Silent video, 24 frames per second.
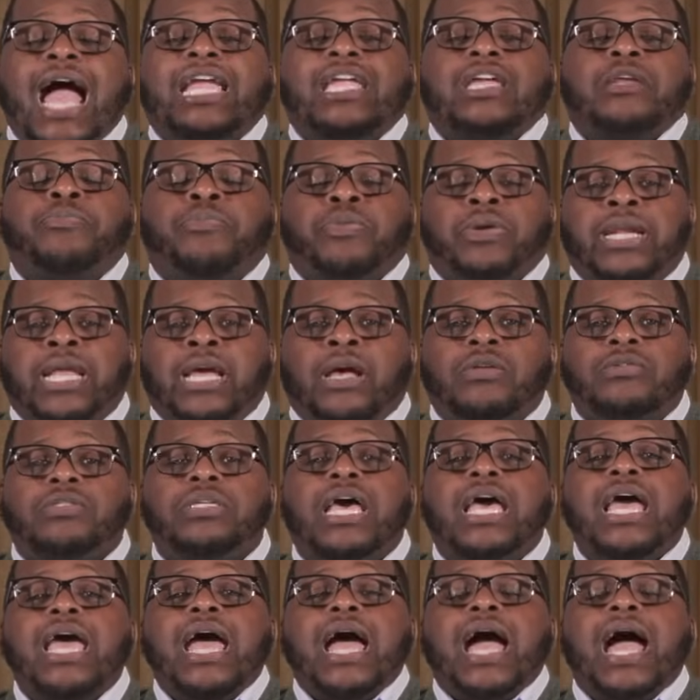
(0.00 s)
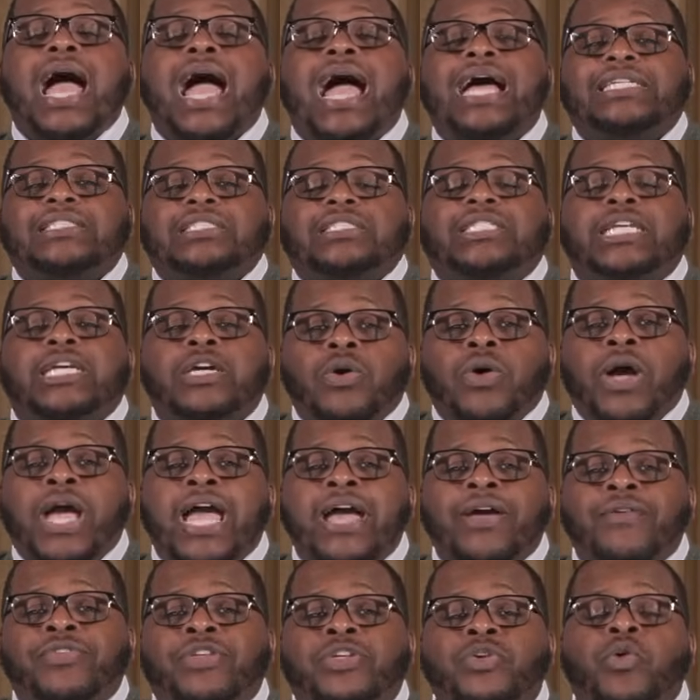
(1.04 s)
can pronounce, I still
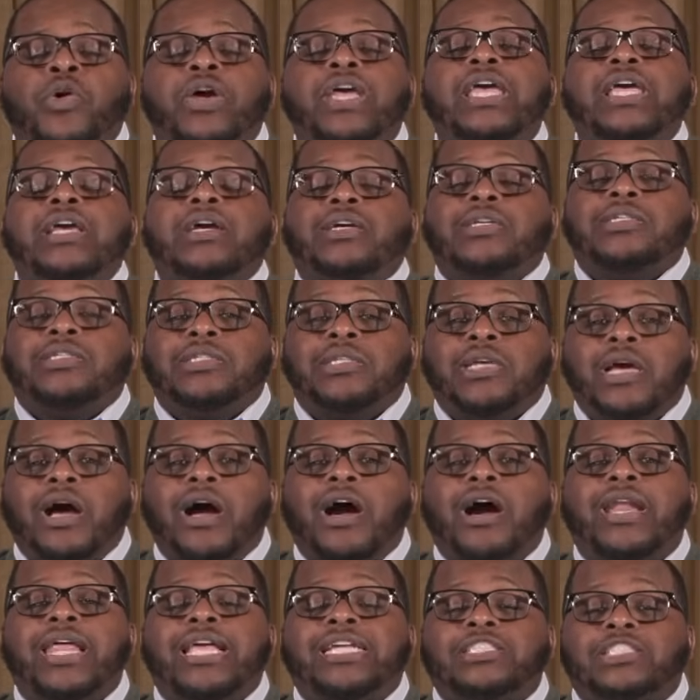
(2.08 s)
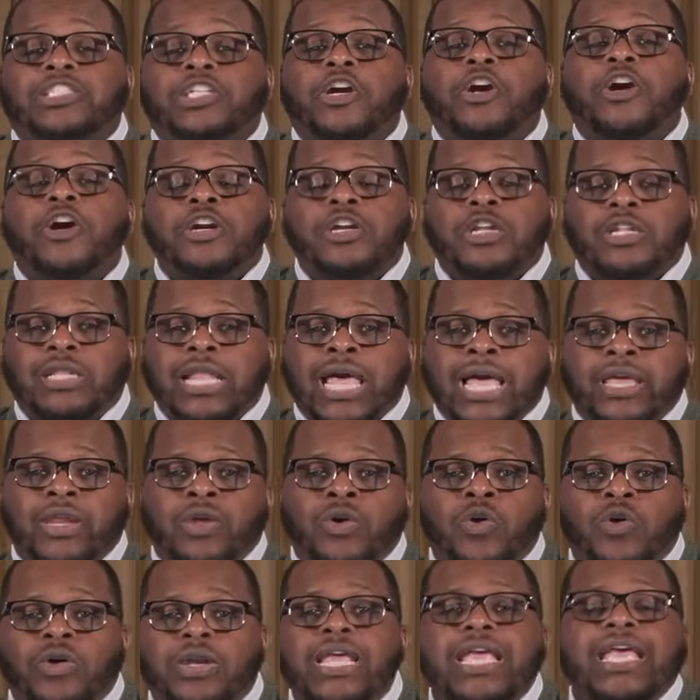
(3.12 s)
have joy because God has turned the light
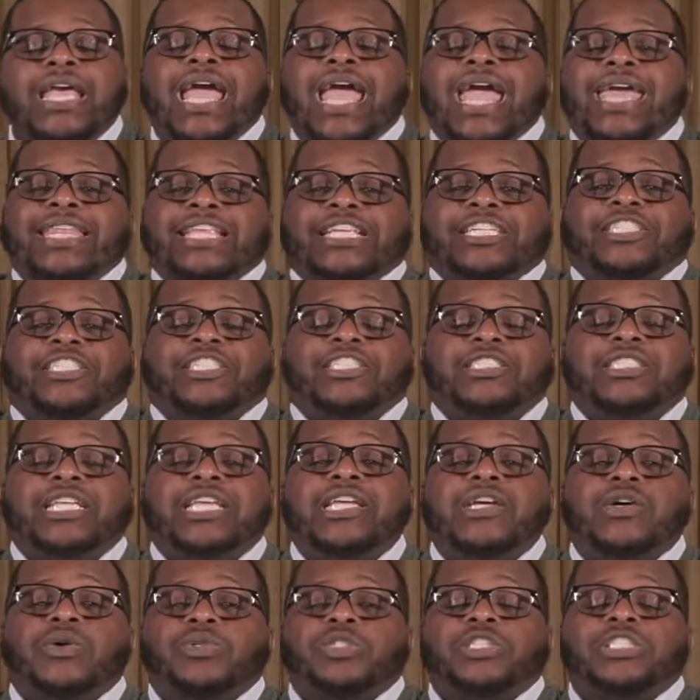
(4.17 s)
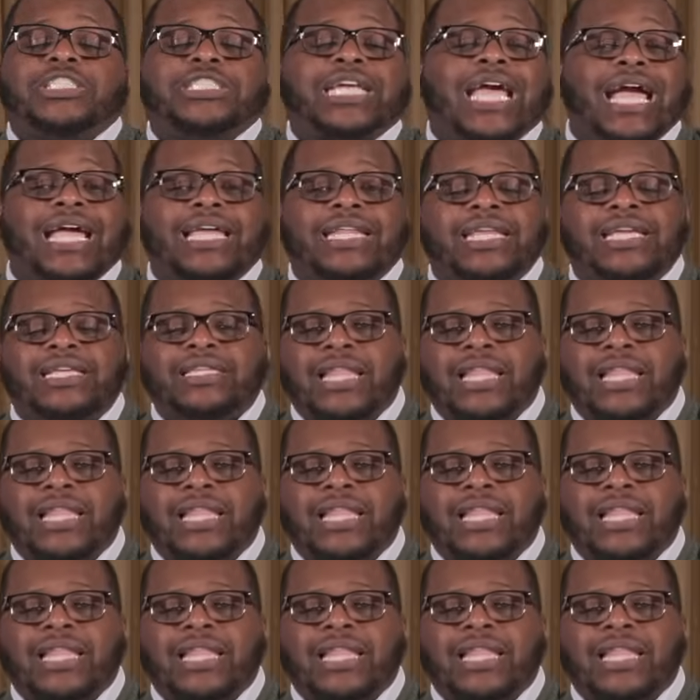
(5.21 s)
on and is still shining